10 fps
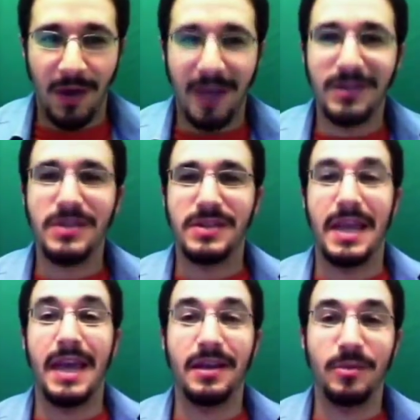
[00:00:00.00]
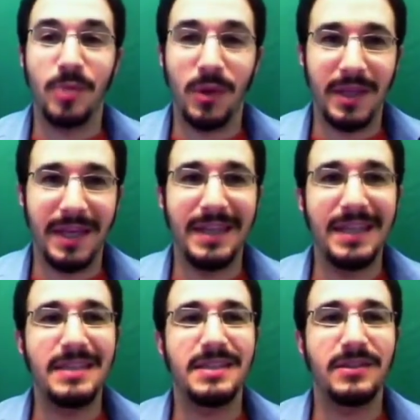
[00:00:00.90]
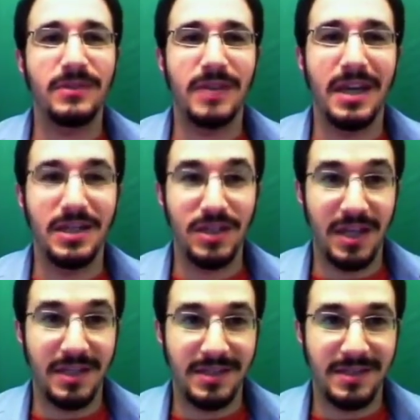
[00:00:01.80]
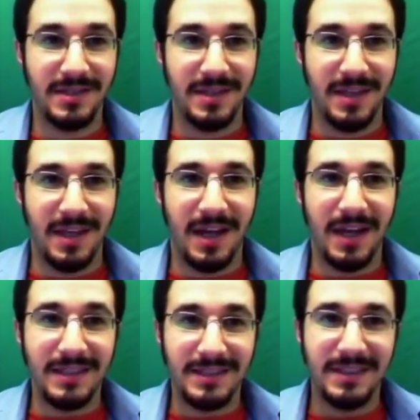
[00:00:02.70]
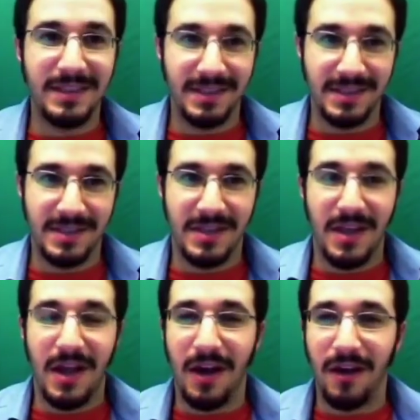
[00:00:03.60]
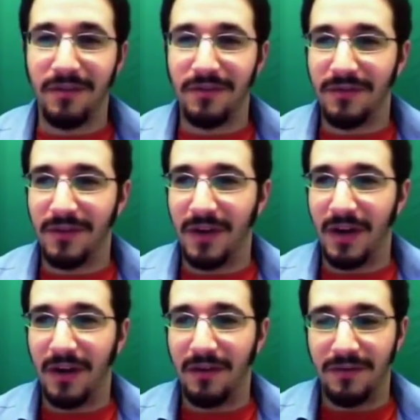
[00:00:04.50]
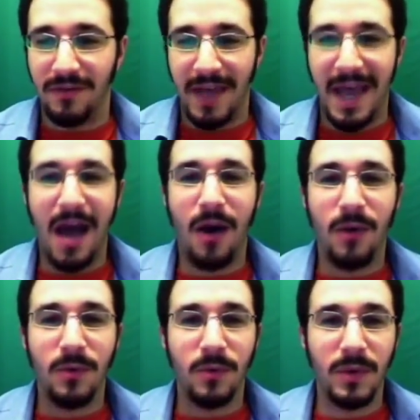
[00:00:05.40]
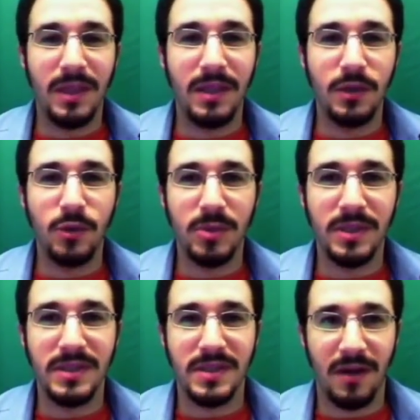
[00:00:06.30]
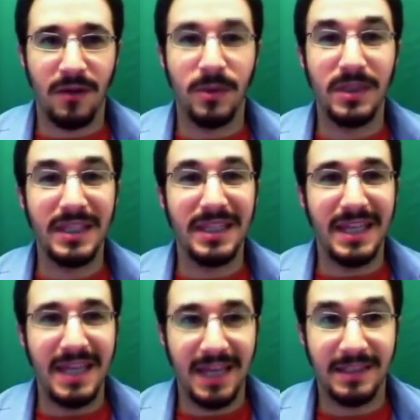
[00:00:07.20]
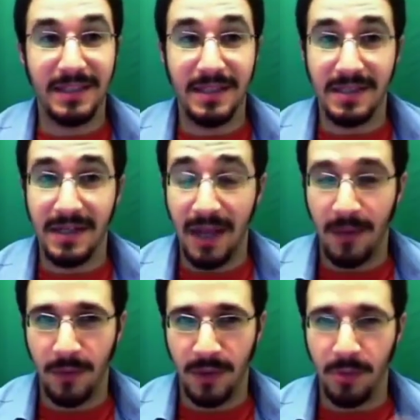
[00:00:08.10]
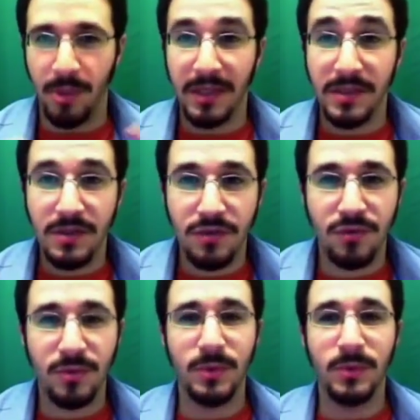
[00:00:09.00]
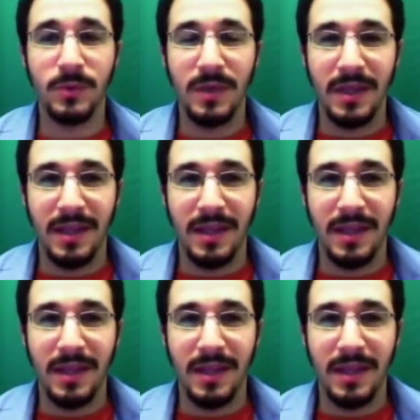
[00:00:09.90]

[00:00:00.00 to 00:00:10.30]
understandable and easy to digest ideas of how we humans are really connected as a network. But it's true